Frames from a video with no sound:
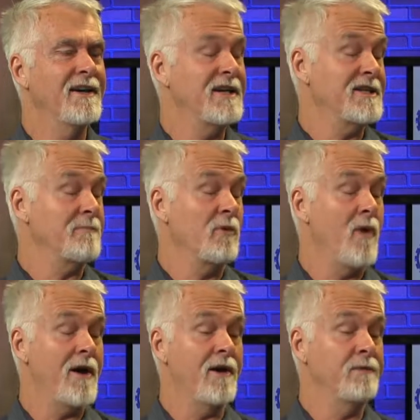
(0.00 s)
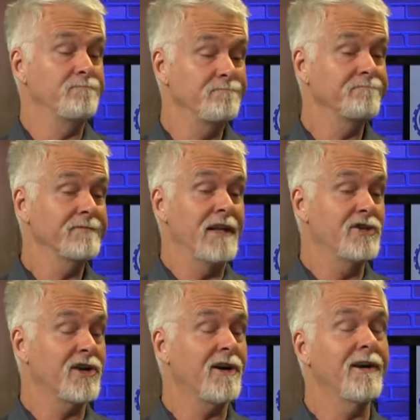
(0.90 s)
heats up the water
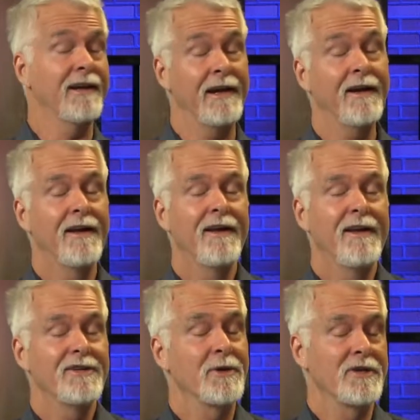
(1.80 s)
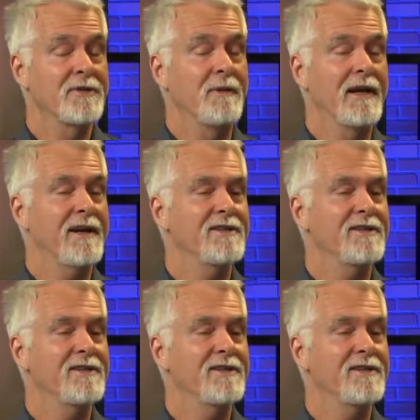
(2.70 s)
internally, so to speak.